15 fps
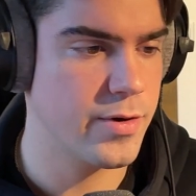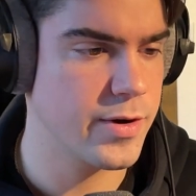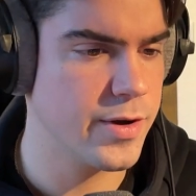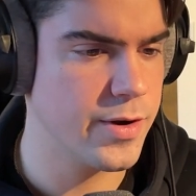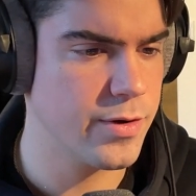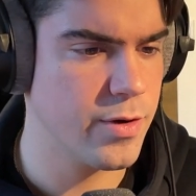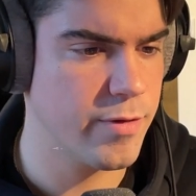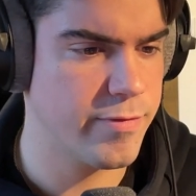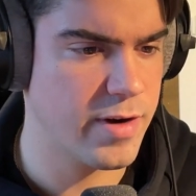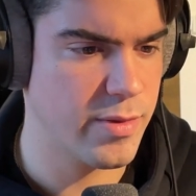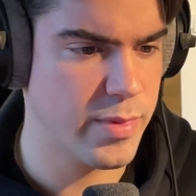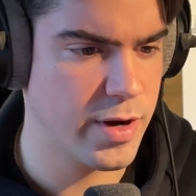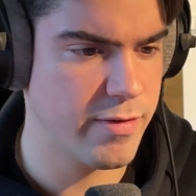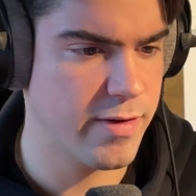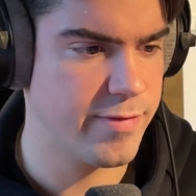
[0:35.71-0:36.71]
We're gonna go for
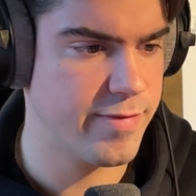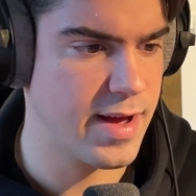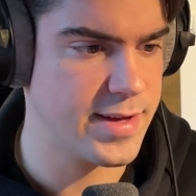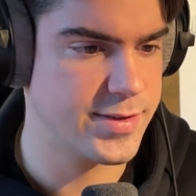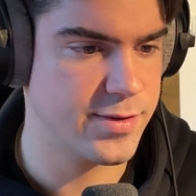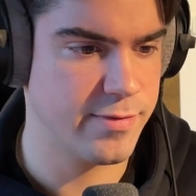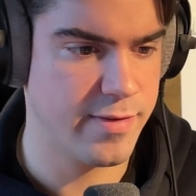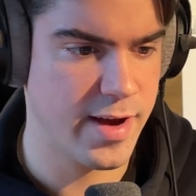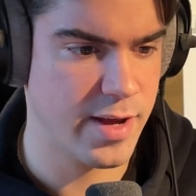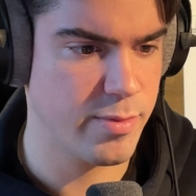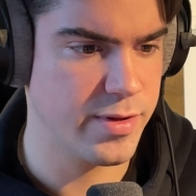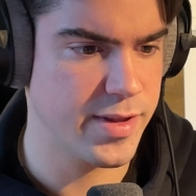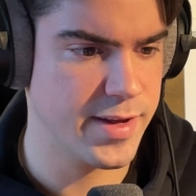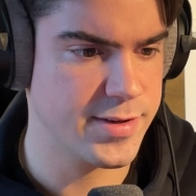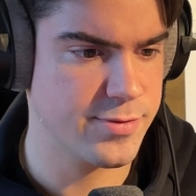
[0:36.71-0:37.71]
a bit of a faster
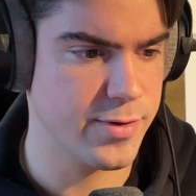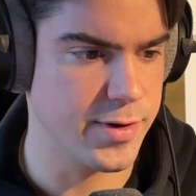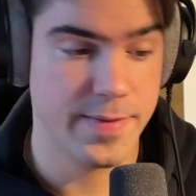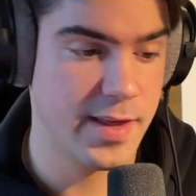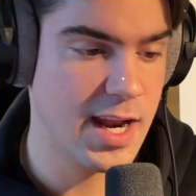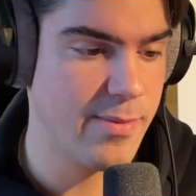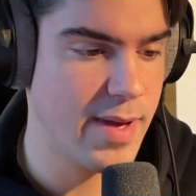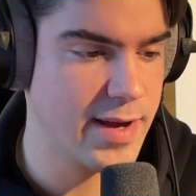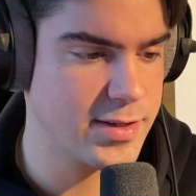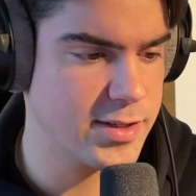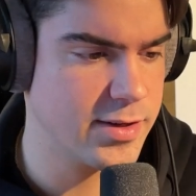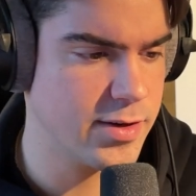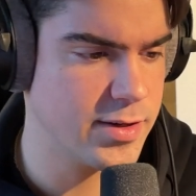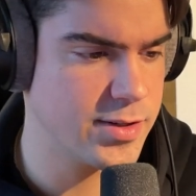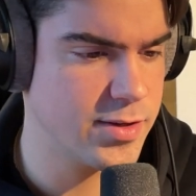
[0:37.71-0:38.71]
vibe on this one. Then I'm
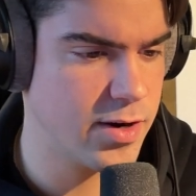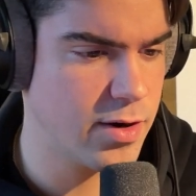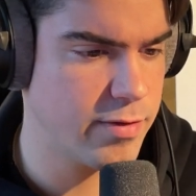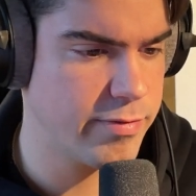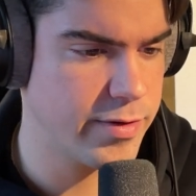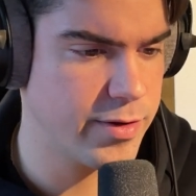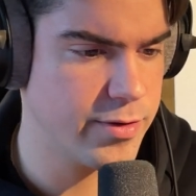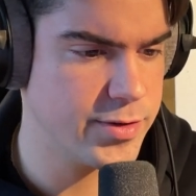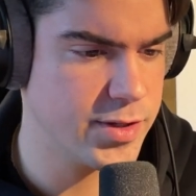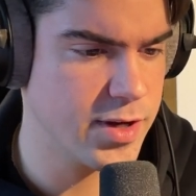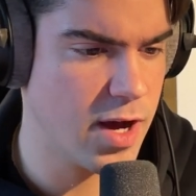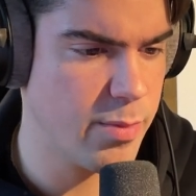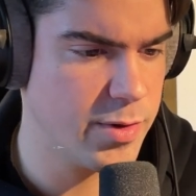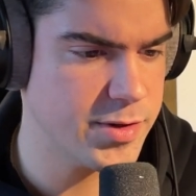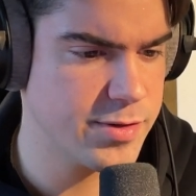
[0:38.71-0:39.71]
actually gonna start off with using
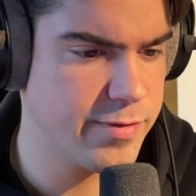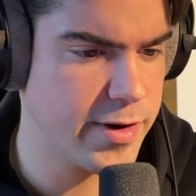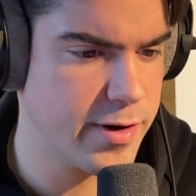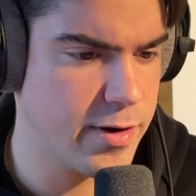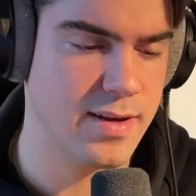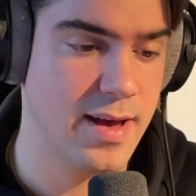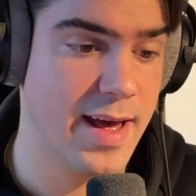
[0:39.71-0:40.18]
Omnisphere.